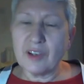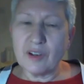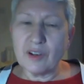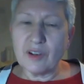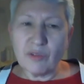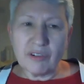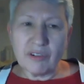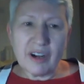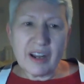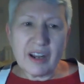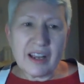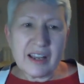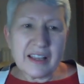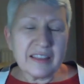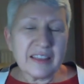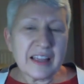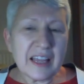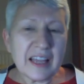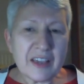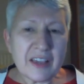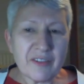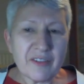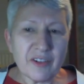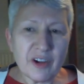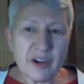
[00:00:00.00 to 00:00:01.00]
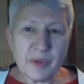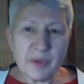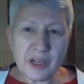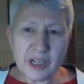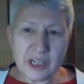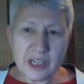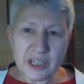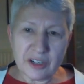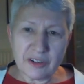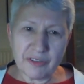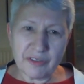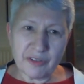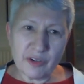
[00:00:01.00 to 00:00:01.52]
Right, thank you very
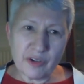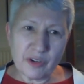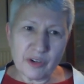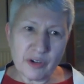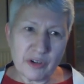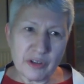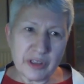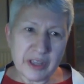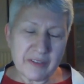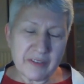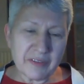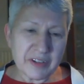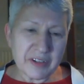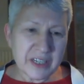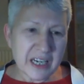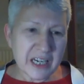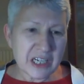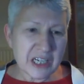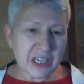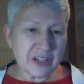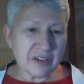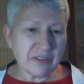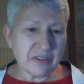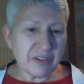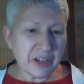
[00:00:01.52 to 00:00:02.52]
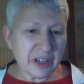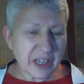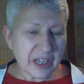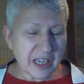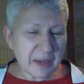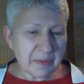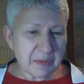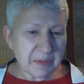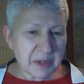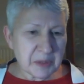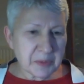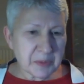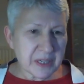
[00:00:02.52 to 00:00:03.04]
much for the invitation for
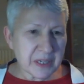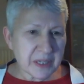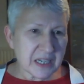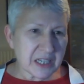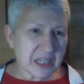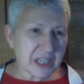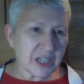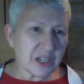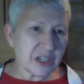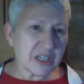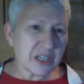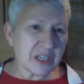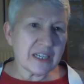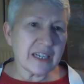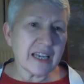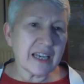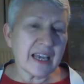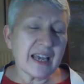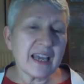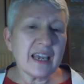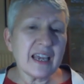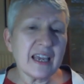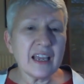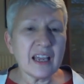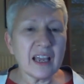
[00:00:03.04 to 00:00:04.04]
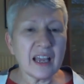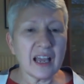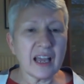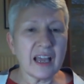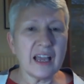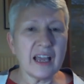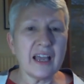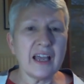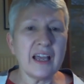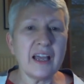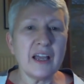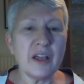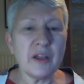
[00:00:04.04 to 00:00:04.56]
coming to present to you today.
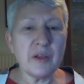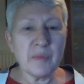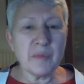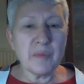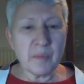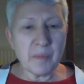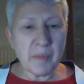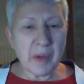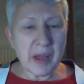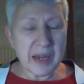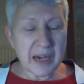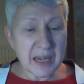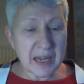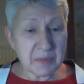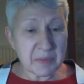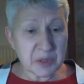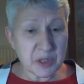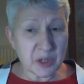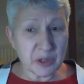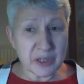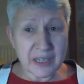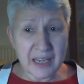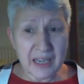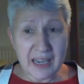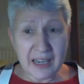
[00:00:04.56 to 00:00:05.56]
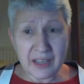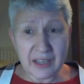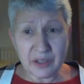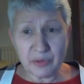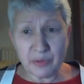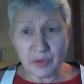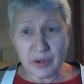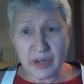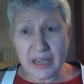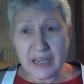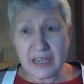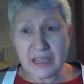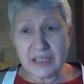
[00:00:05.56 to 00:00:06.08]
My name's Dr Cath
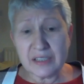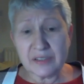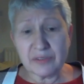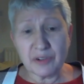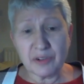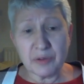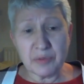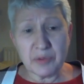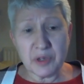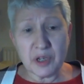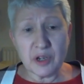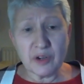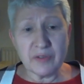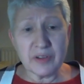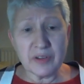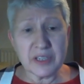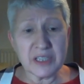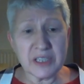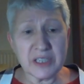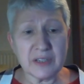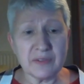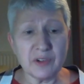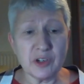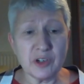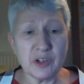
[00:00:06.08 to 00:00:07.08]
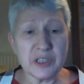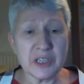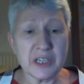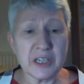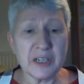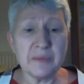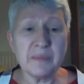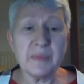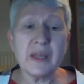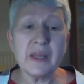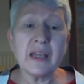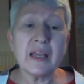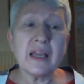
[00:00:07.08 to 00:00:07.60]
Rees from the University of
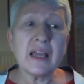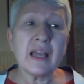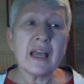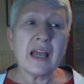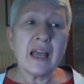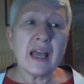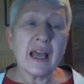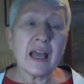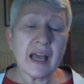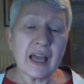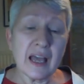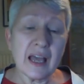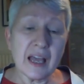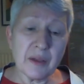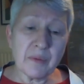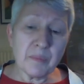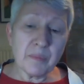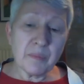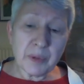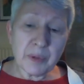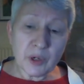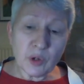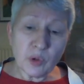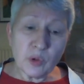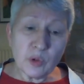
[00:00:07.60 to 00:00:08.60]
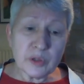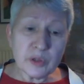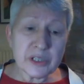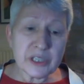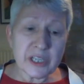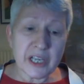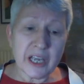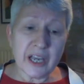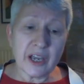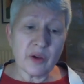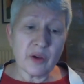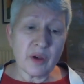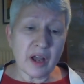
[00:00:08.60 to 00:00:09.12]
Nottingham, but
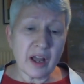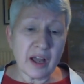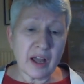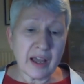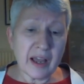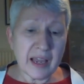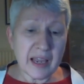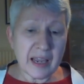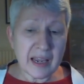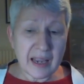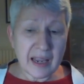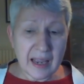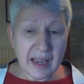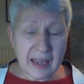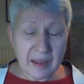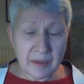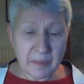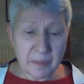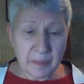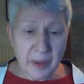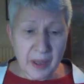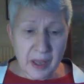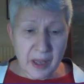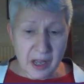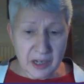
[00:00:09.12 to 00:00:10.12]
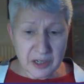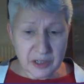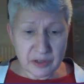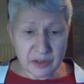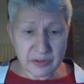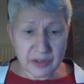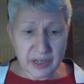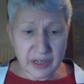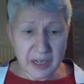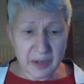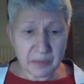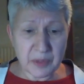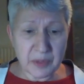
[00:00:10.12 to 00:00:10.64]
also I am part of
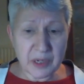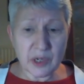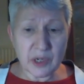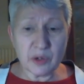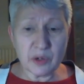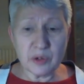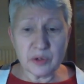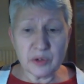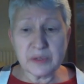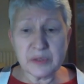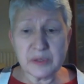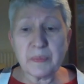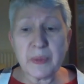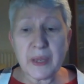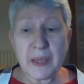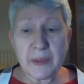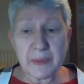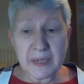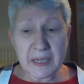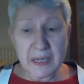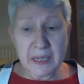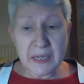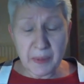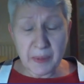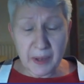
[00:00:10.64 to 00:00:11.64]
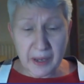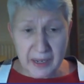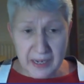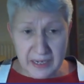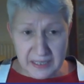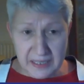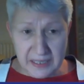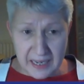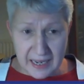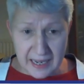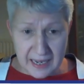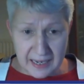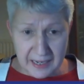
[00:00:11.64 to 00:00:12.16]
a company called PVD
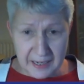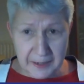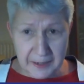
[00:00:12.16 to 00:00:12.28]
Biotech,